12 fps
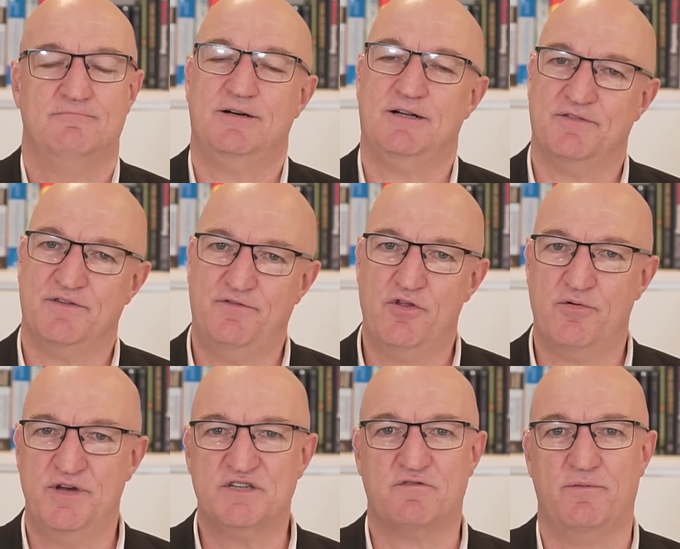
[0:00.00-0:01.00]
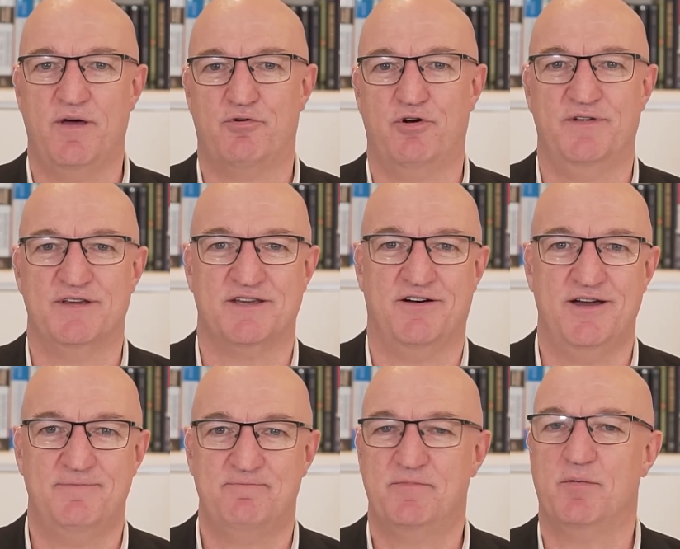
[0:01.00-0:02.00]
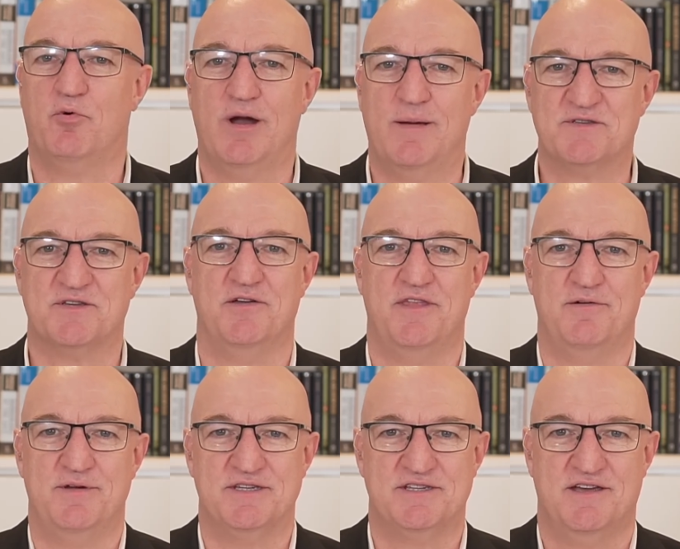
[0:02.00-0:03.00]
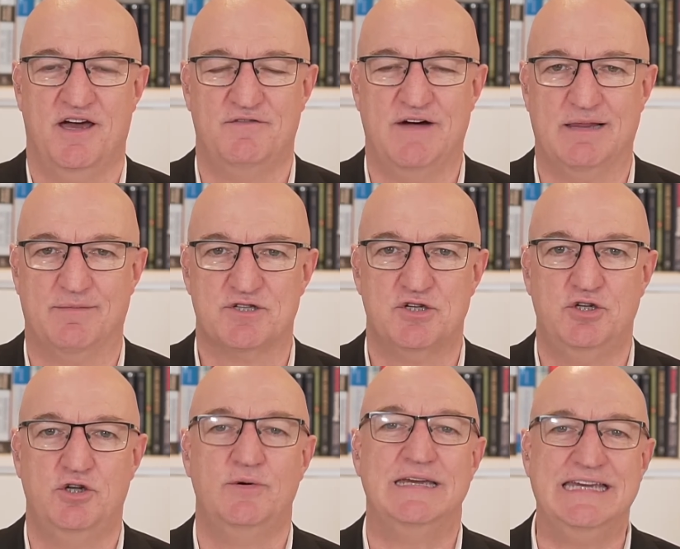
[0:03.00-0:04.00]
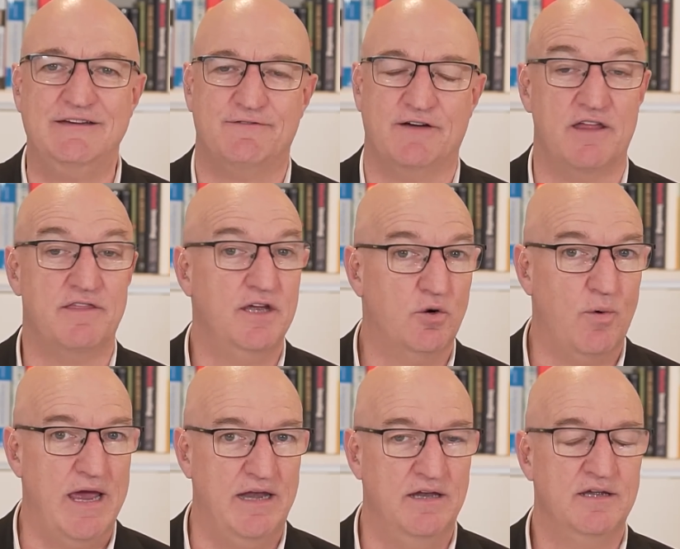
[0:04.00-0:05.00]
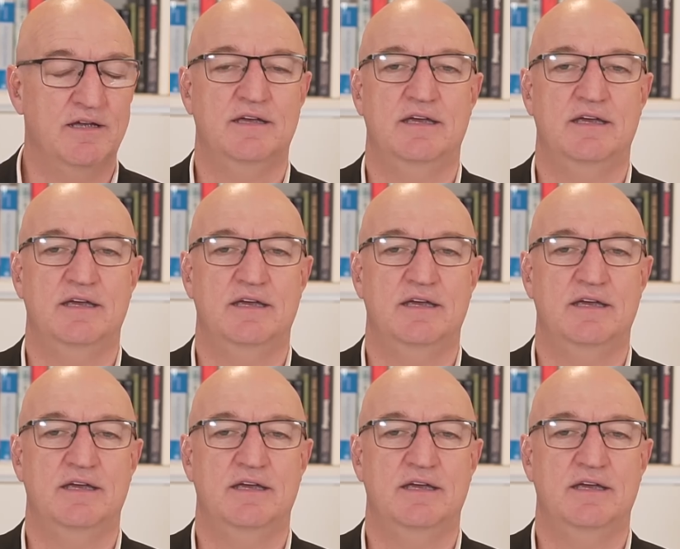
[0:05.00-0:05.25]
well, the further it is from that previous high, the more upside there is available to you if, and I think when,